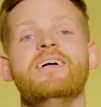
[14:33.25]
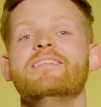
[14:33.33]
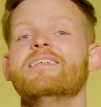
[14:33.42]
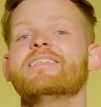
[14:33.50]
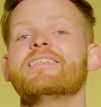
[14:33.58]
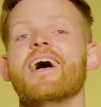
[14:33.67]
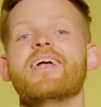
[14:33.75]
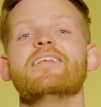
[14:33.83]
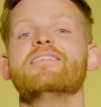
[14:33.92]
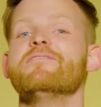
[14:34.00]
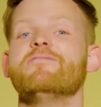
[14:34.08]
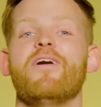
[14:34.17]

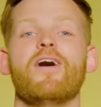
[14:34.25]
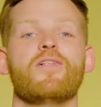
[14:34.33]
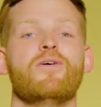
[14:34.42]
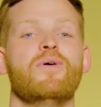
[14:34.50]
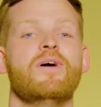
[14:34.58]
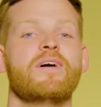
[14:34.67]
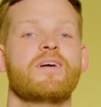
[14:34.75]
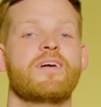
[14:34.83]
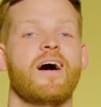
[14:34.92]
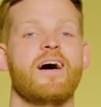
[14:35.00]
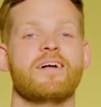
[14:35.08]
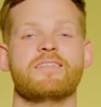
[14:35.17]
decided to follow
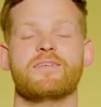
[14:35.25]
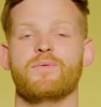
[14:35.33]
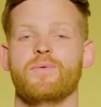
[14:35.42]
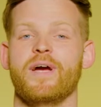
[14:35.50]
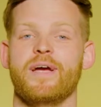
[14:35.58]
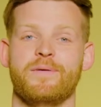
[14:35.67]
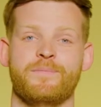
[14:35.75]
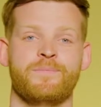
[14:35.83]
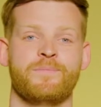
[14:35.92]
God's way.